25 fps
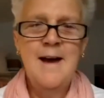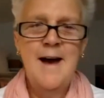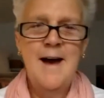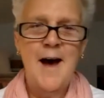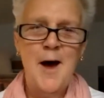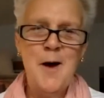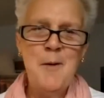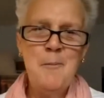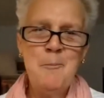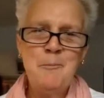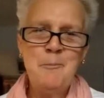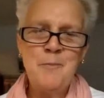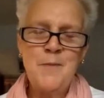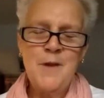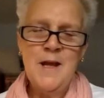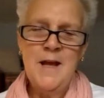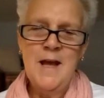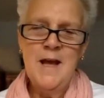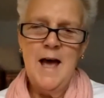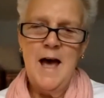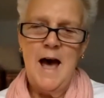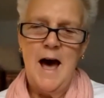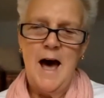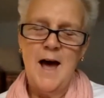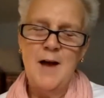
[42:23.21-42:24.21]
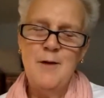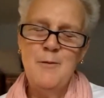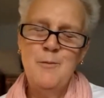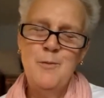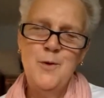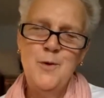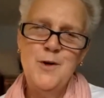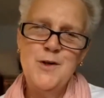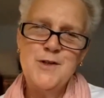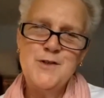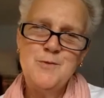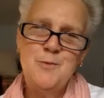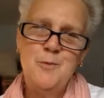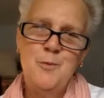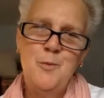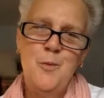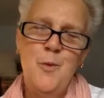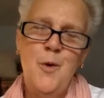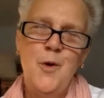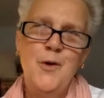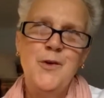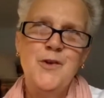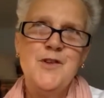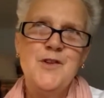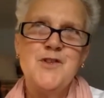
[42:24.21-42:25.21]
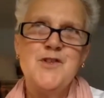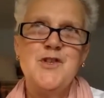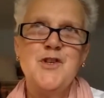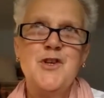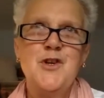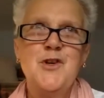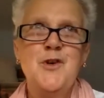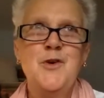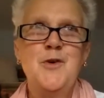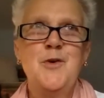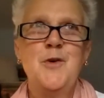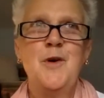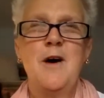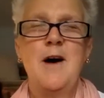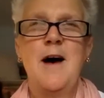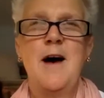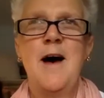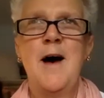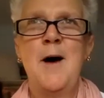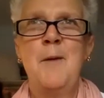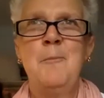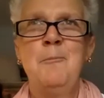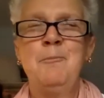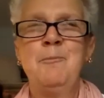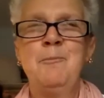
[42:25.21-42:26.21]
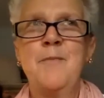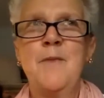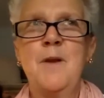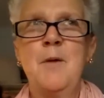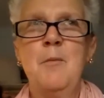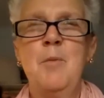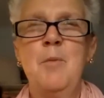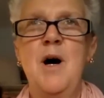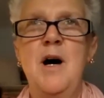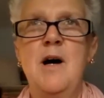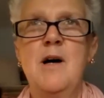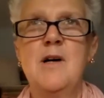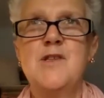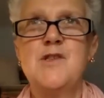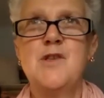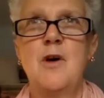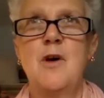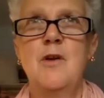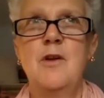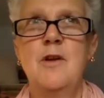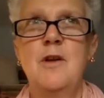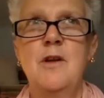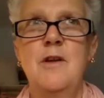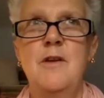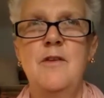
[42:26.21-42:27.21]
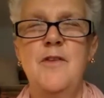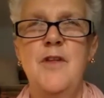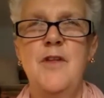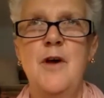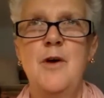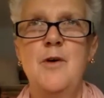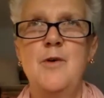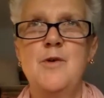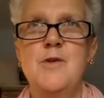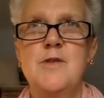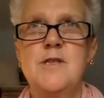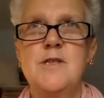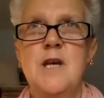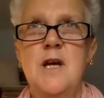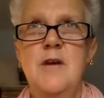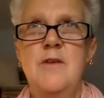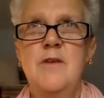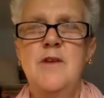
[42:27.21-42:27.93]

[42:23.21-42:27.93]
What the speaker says: I would want to pass on those